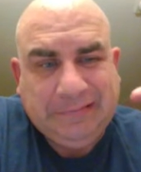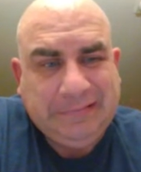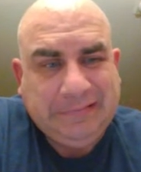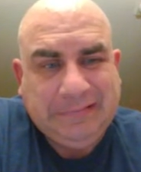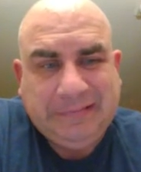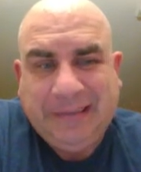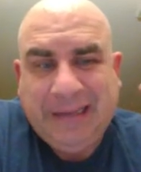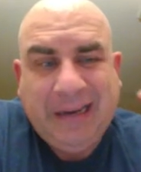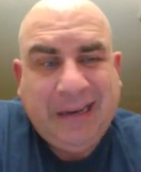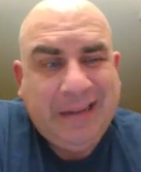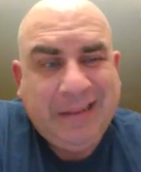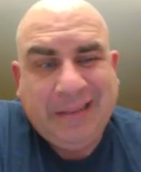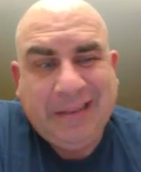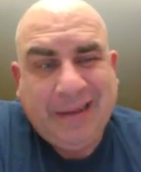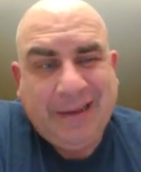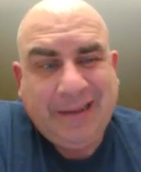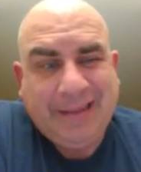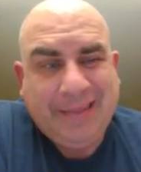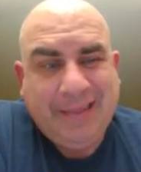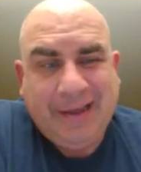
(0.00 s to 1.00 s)
they didn't
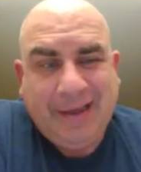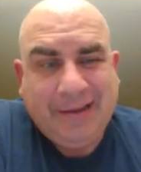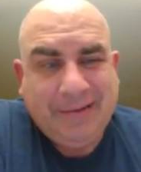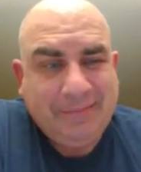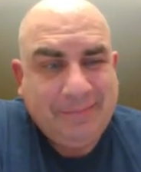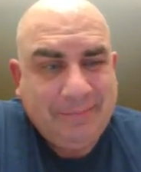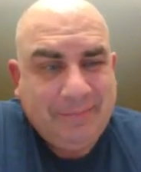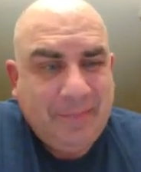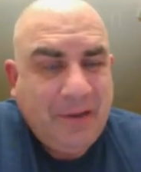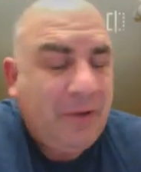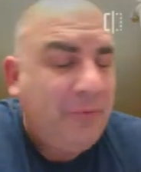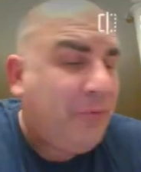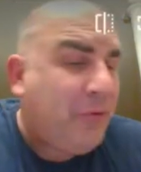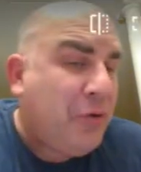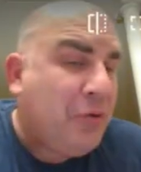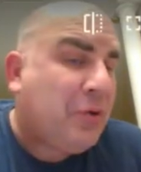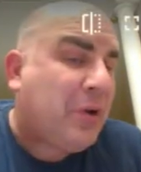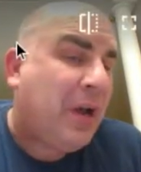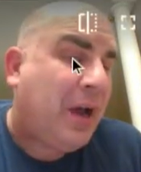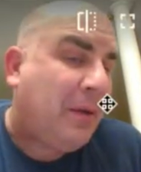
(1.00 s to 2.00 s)
like that. A
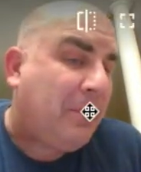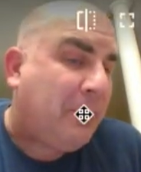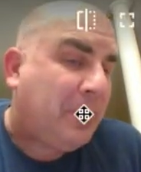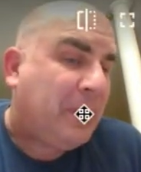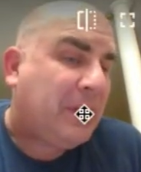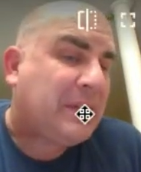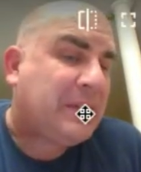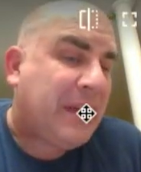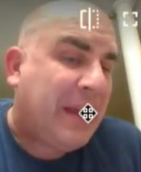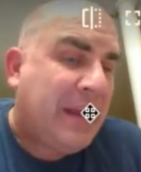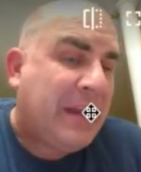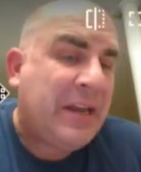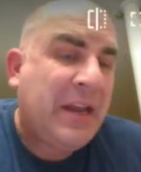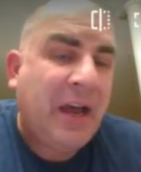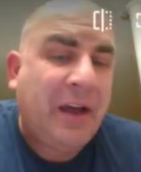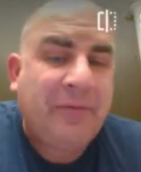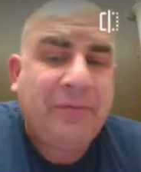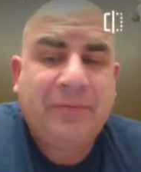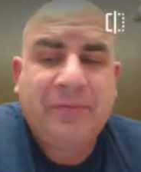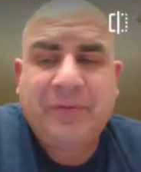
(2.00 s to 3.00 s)
few companies,
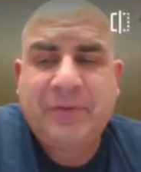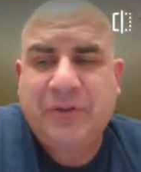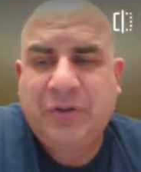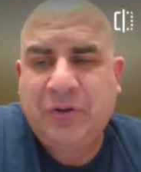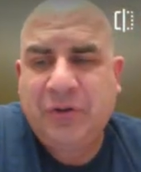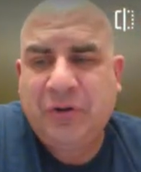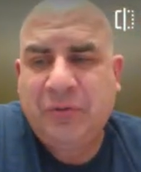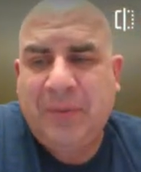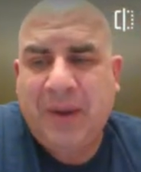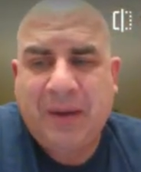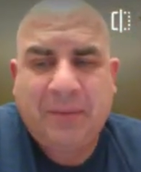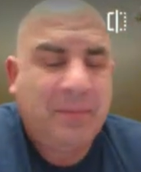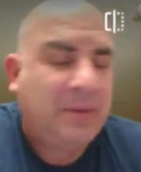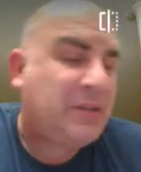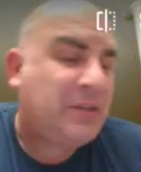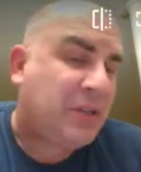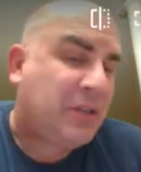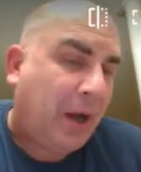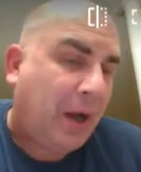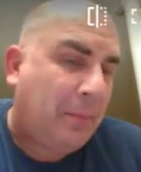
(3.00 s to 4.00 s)
enough to make me
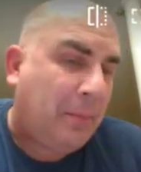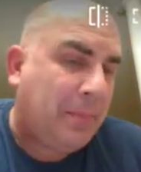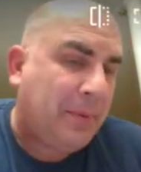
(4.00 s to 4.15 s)
stop.